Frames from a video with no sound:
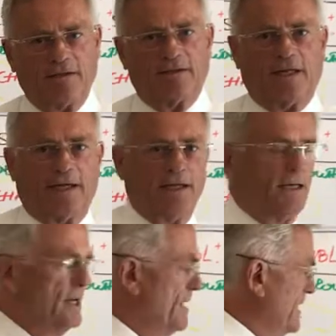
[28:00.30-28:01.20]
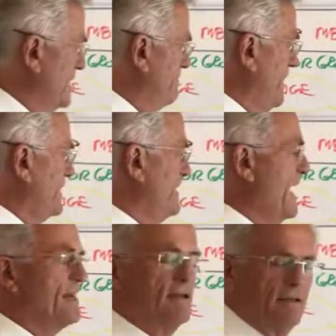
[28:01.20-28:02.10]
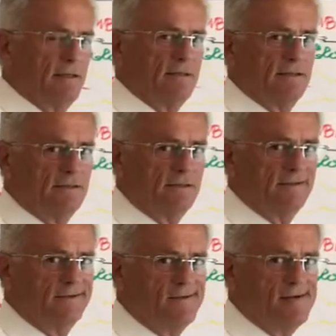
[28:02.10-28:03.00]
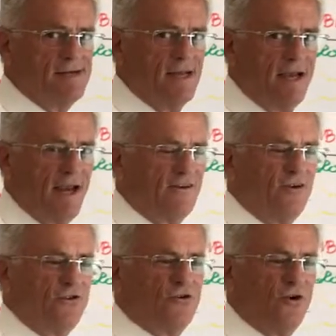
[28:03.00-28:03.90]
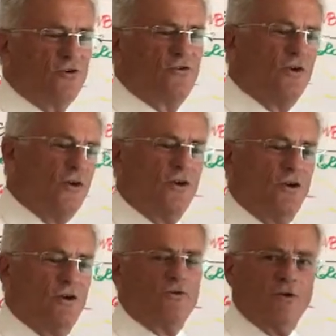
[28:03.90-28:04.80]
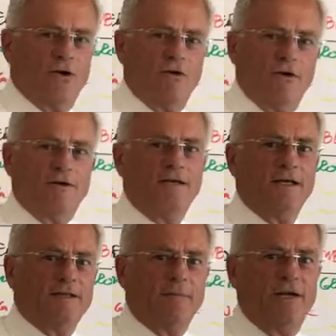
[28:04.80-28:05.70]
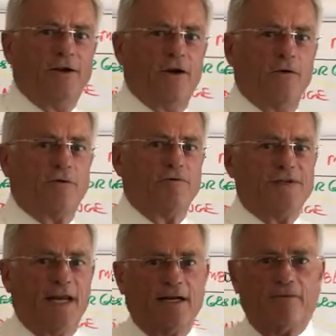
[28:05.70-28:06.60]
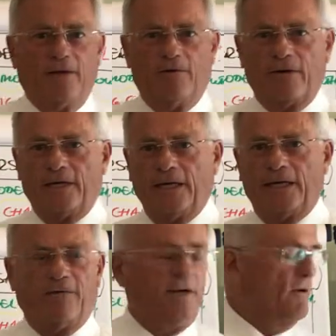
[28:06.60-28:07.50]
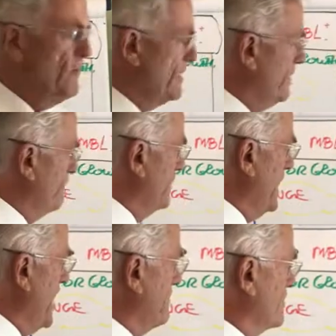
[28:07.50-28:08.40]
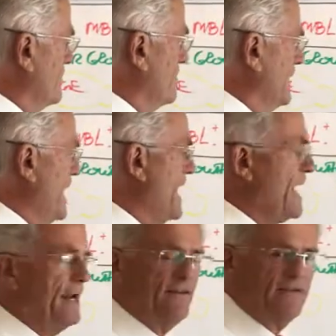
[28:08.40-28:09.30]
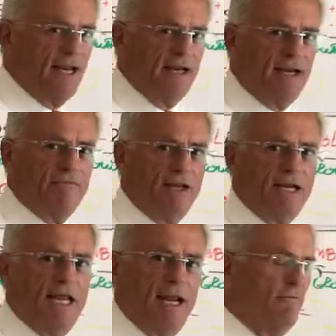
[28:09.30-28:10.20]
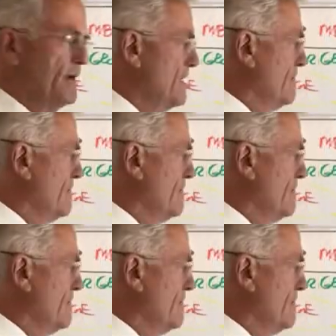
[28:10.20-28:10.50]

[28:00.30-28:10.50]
one thing, spectacular. It's not just, you know, the mediocre standard we're working here. We are working for the absolutely highest standard we can ever